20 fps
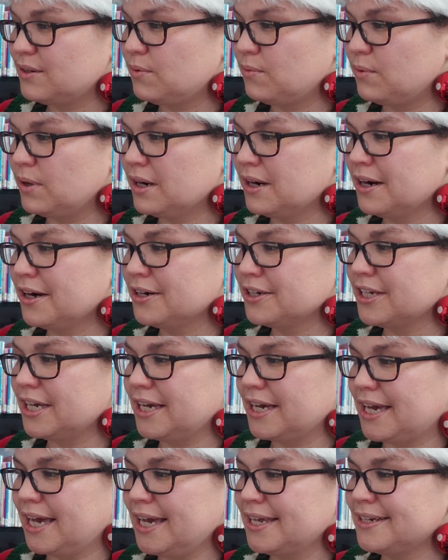"Where are you
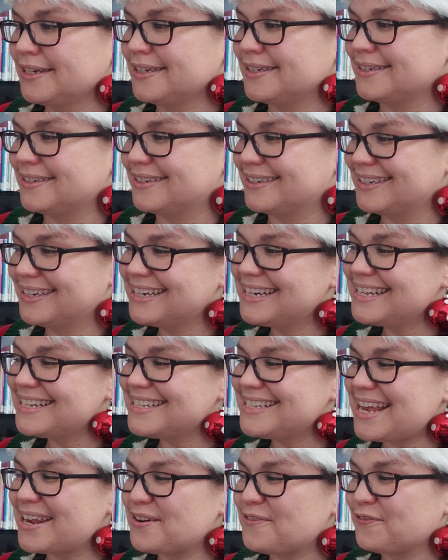headed?"
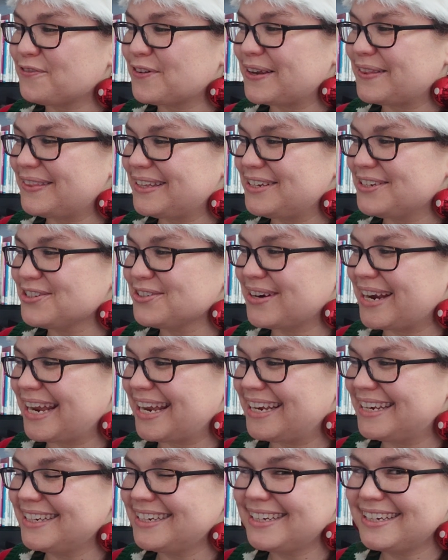said a friendly
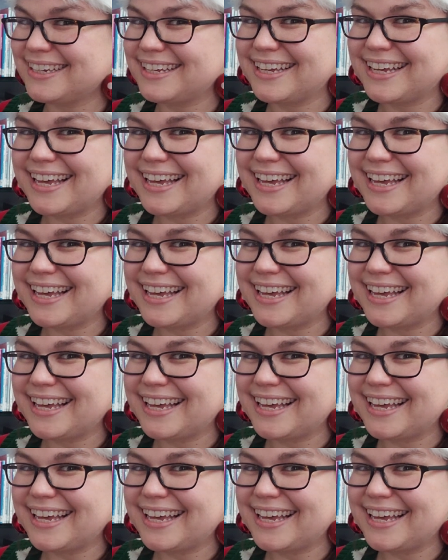train.